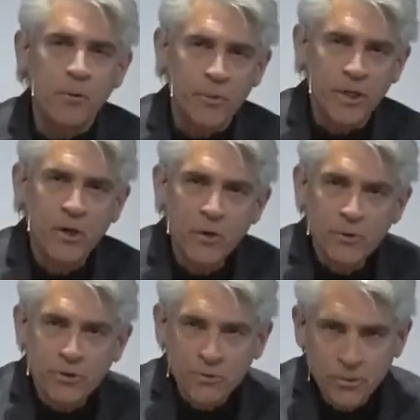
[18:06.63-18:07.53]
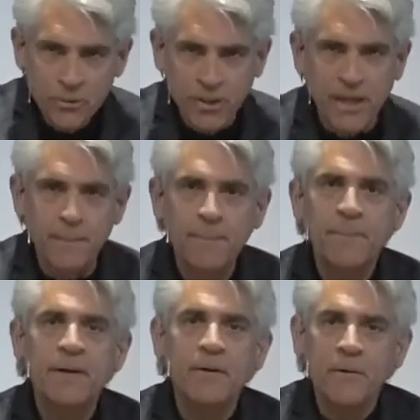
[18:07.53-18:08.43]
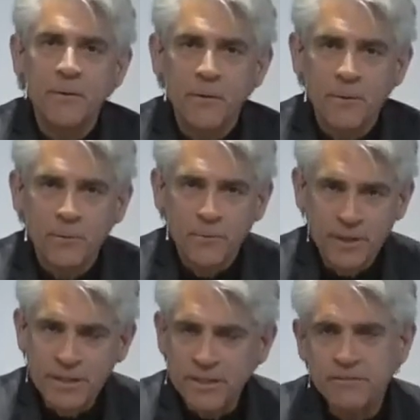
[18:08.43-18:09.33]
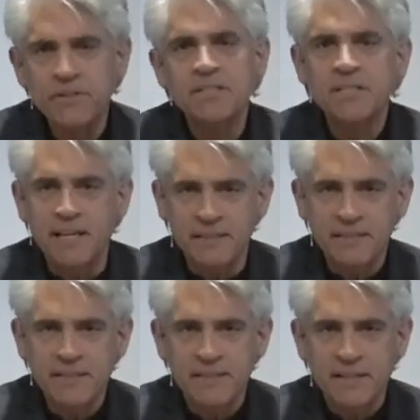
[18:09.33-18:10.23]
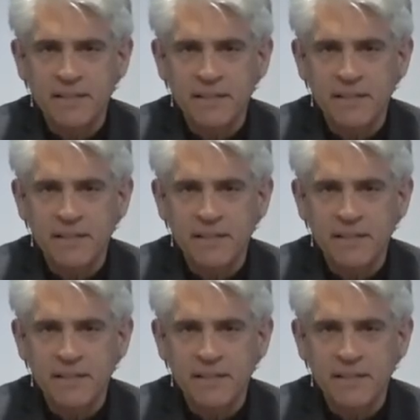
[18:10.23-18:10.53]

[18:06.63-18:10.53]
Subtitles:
But we go through them with a different sense,